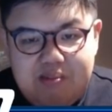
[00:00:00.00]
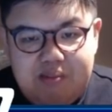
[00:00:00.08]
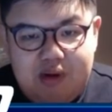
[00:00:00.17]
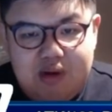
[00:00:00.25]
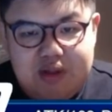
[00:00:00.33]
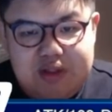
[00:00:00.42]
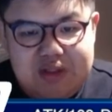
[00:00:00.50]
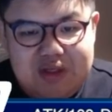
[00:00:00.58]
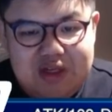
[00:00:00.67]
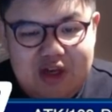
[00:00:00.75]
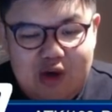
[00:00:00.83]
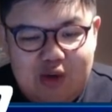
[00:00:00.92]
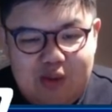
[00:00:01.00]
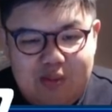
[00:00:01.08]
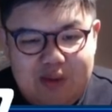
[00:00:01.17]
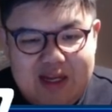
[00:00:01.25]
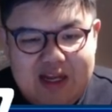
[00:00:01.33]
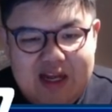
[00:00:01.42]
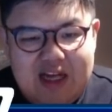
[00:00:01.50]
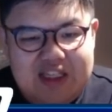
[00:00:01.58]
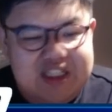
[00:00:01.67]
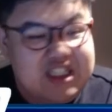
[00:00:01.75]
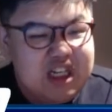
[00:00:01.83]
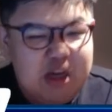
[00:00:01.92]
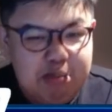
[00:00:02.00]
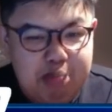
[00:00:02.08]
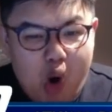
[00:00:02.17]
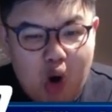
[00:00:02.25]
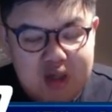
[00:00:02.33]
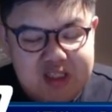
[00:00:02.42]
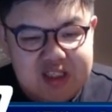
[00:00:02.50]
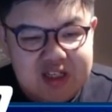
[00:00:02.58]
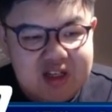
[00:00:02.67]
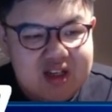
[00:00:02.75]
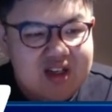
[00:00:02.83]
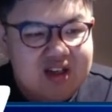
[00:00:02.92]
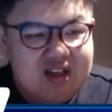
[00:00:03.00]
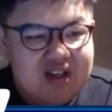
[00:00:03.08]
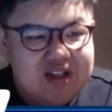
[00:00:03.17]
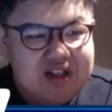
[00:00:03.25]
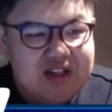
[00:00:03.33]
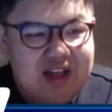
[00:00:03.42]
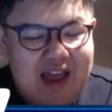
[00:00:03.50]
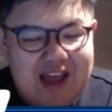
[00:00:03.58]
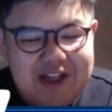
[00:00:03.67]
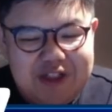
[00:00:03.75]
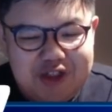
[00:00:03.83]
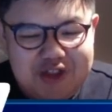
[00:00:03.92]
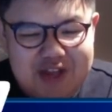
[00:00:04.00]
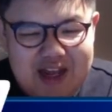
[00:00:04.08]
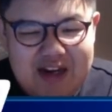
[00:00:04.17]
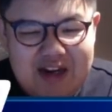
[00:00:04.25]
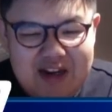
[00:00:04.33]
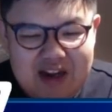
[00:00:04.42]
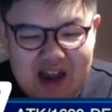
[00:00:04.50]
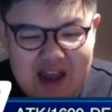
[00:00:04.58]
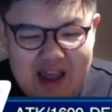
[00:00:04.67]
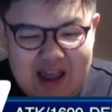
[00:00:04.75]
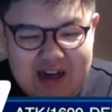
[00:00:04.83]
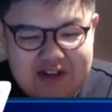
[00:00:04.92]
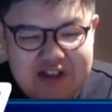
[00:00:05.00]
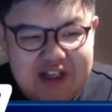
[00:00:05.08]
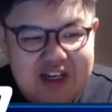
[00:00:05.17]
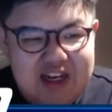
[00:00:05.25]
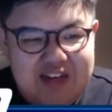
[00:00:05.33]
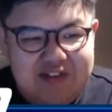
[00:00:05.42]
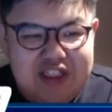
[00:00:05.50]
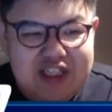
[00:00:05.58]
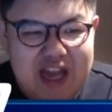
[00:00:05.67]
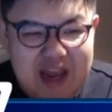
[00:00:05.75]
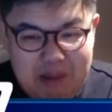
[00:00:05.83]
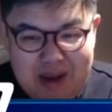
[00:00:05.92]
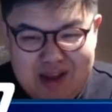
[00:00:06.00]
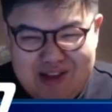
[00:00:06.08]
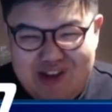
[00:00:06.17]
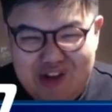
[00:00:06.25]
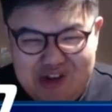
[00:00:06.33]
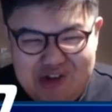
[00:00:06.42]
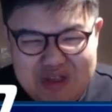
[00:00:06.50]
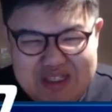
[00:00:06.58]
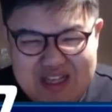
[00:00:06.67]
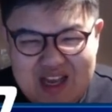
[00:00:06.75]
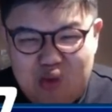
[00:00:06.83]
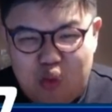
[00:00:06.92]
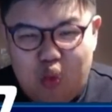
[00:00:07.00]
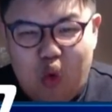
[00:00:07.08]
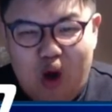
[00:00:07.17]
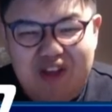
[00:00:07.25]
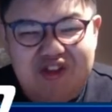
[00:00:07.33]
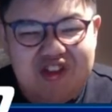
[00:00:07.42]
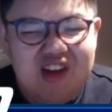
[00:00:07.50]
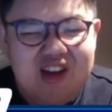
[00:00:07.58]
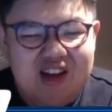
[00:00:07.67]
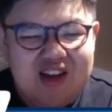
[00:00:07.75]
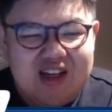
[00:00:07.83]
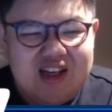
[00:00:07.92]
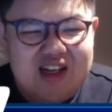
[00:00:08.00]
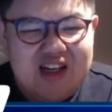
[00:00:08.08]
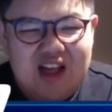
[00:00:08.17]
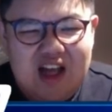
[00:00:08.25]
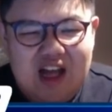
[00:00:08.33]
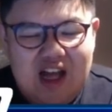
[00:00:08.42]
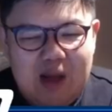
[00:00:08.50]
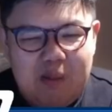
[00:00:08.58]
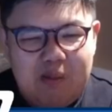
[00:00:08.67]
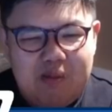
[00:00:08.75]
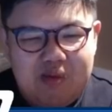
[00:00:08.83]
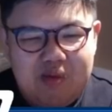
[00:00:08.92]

pause. Oh my gosh, pause. Hey, True Nade, and I didn't even chain my continuous card. What? The